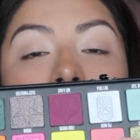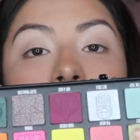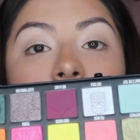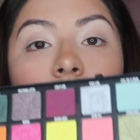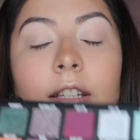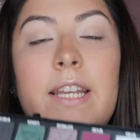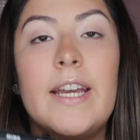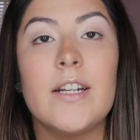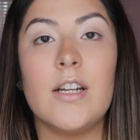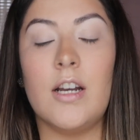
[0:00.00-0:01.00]
It's called
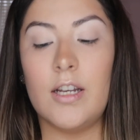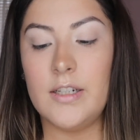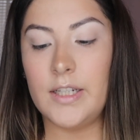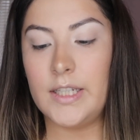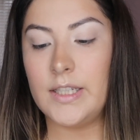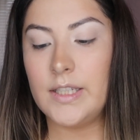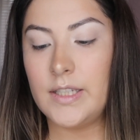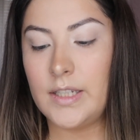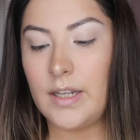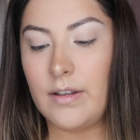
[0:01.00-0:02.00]
Tanacon.
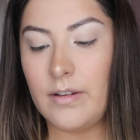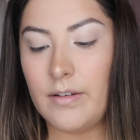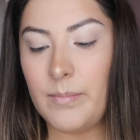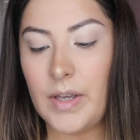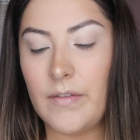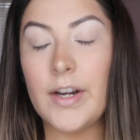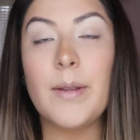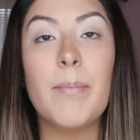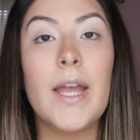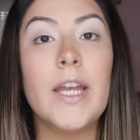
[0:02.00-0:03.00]
It's a
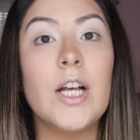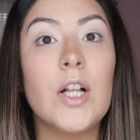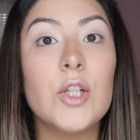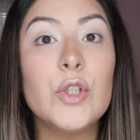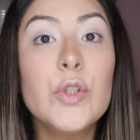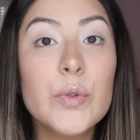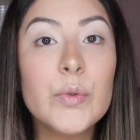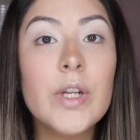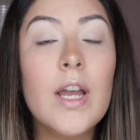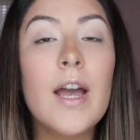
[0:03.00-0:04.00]
very pale
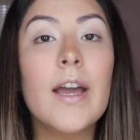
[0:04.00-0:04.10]
nude.